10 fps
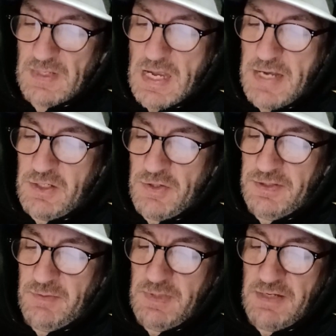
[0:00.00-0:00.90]
"I going
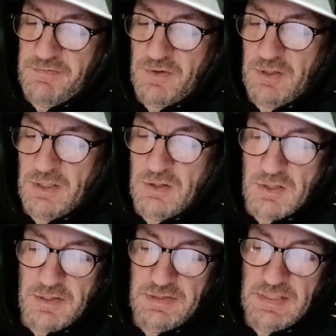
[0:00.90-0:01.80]
to be a working
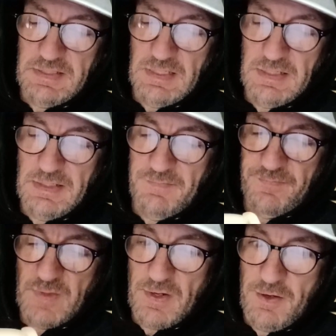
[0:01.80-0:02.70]
girl," said Tilly.
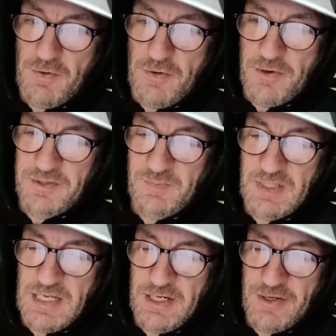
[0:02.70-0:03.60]
"Oh,
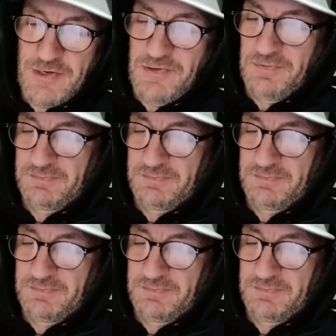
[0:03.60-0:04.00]
spaghetti-o."